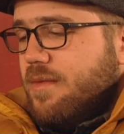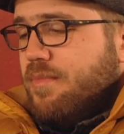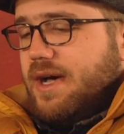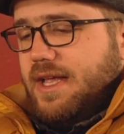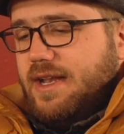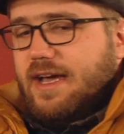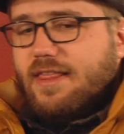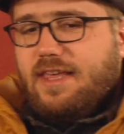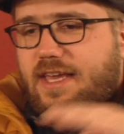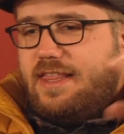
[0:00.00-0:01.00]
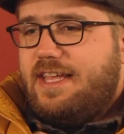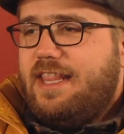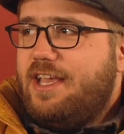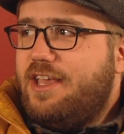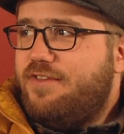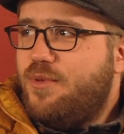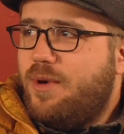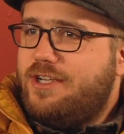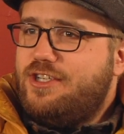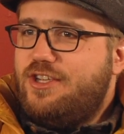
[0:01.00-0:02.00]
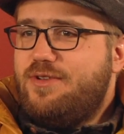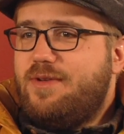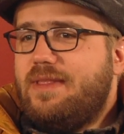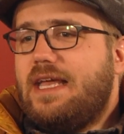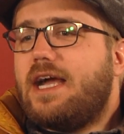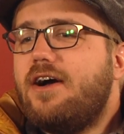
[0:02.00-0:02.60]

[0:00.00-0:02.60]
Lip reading: But I think that like if you watch it, you can be like,